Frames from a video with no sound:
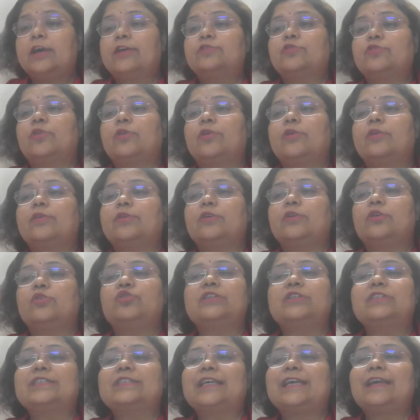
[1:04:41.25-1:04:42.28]
So you
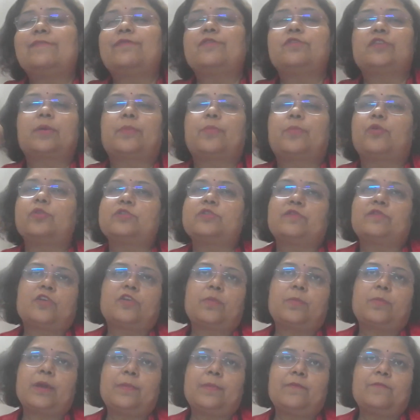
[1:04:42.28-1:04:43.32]
just see, suppose if
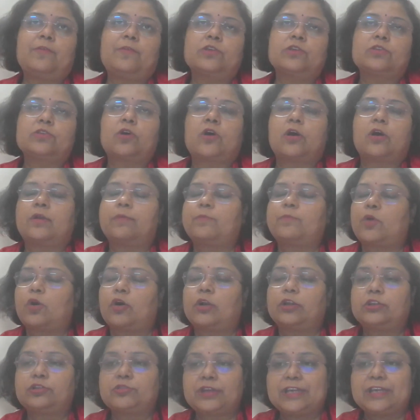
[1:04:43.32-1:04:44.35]
your baby was
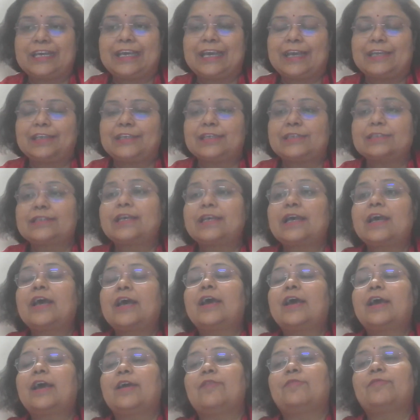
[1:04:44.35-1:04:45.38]
born 3 kgs,
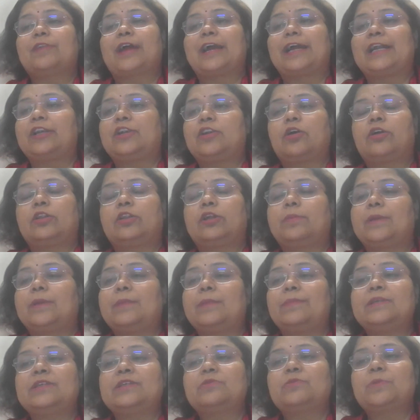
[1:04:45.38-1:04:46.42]
if right now the
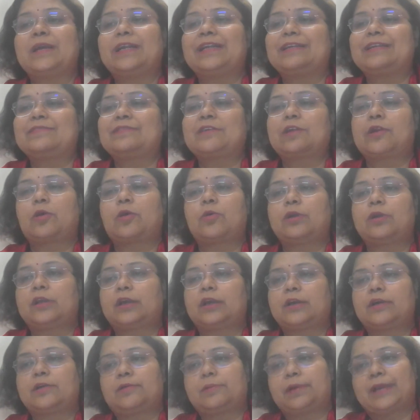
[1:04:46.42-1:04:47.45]
baby's weight is
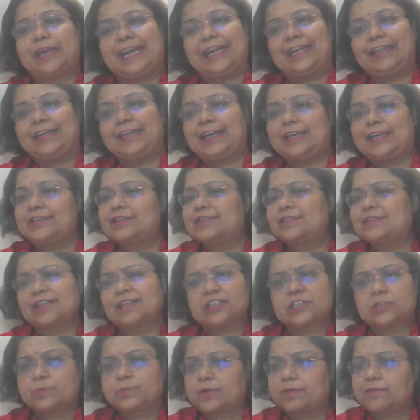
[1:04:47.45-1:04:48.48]
around 8 kgs,
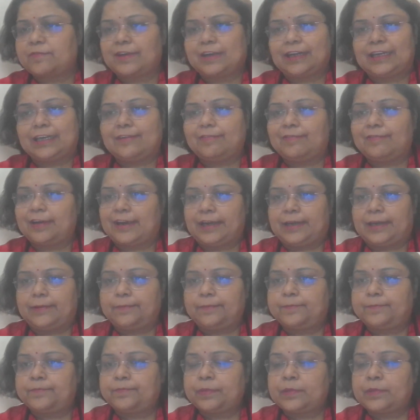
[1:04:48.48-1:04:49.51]
that is perfectly fine.
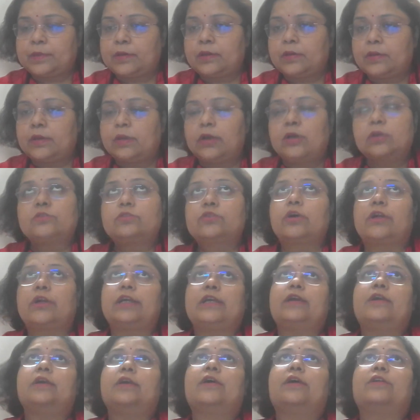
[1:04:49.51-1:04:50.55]

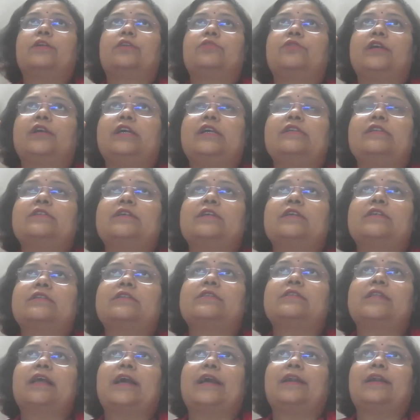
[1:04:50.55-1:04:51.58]
Sorry,
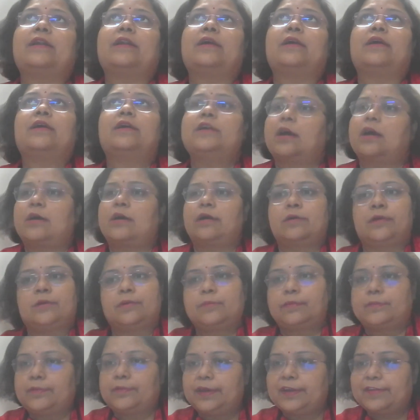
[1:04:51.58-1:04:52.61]
369. Yeah,
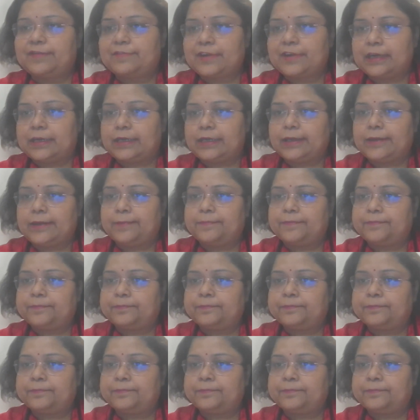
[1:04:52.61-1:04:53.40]
definitely.